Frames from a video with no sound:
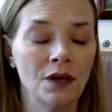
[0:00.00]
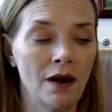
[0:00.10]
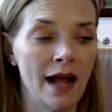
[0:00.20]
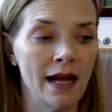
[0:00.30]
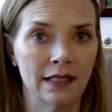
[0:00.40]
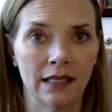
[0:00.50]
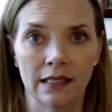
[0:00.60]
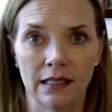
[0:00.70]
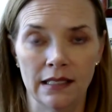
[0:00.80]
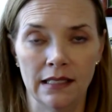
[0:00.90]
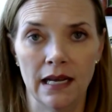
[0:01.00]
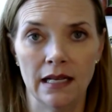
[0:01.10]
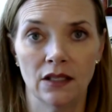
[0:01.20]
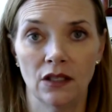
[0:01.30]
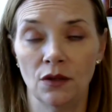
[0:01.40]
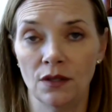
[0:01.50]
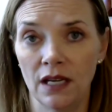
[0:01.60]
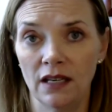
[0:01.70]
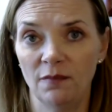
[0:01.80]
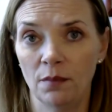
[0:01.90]
your assets and debts, your
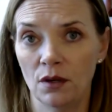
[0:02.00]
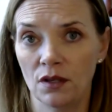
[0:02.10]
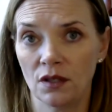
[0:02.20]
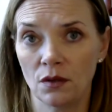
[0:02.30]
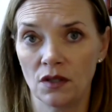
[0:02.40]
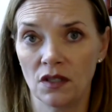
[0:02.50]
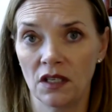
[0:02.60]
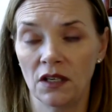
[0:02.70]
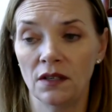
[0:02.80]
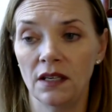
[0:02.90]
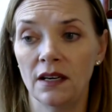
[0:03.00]
date of birth, social security